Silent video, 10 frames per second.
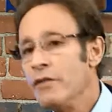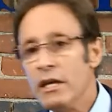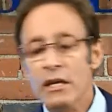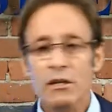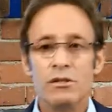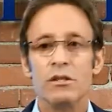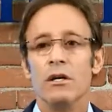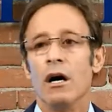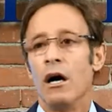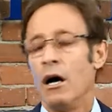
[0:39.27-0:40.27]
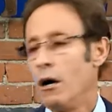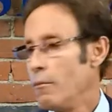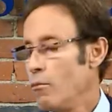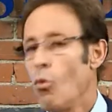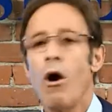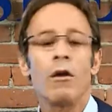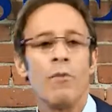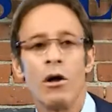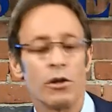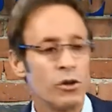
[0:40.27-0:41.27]
these water
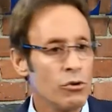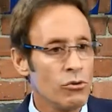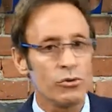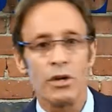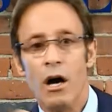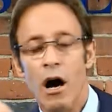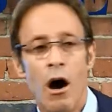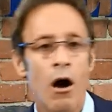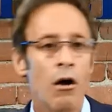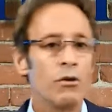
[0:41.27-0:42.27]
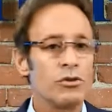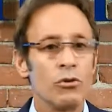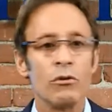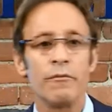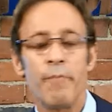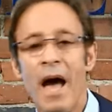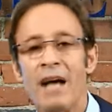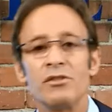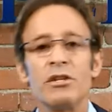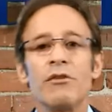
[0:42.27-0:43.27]
molecules are sort of
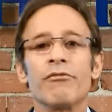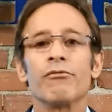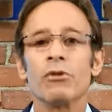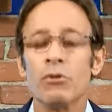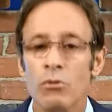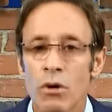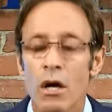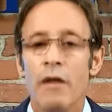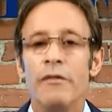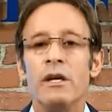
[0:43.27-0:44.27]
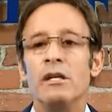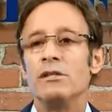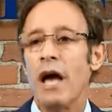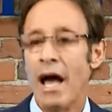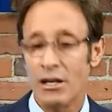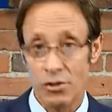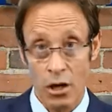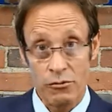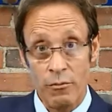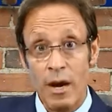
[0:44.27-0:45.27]
passing through these
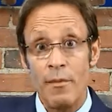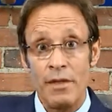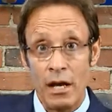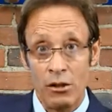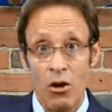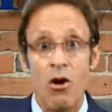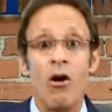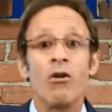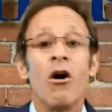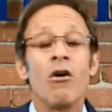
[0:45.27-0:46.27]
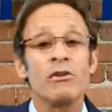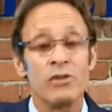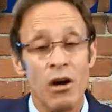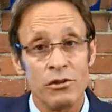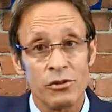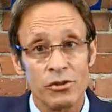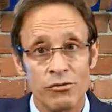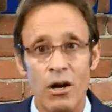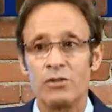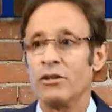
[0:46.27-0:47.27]
axons. Remember that long horizontal
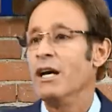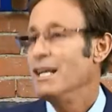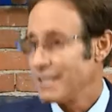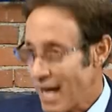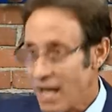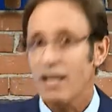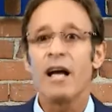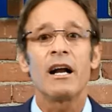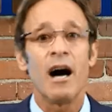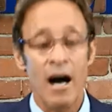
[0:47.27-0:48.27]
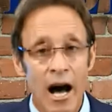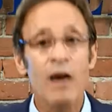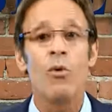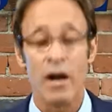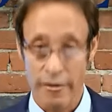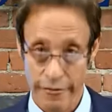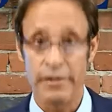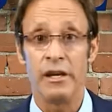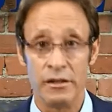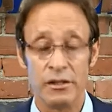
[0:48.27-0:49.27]
structure. It's kind of like a highway
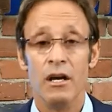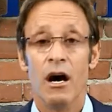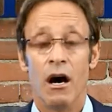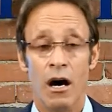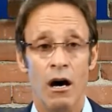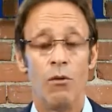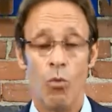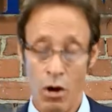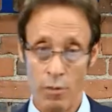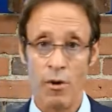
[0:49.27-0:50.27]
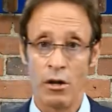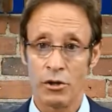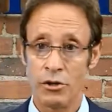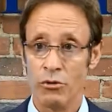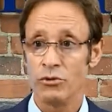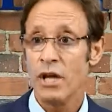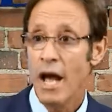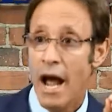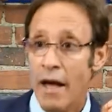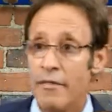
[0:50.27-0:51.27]
for these water molecules,
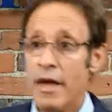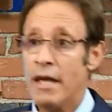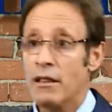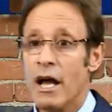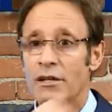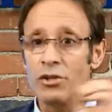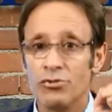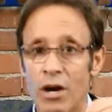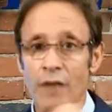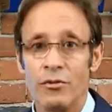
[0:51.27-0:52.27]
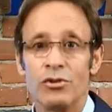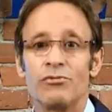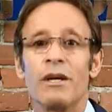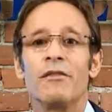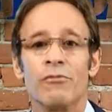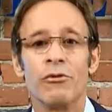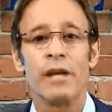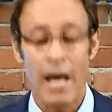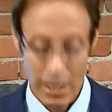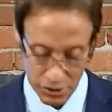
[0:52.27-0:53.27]
and they like to travel straight
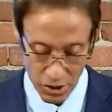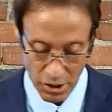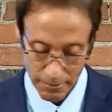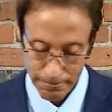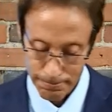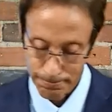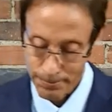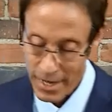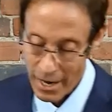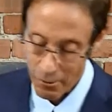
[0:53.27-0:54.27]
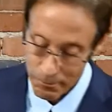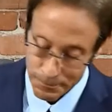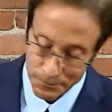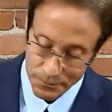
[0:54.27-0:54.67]
through the axon. Now,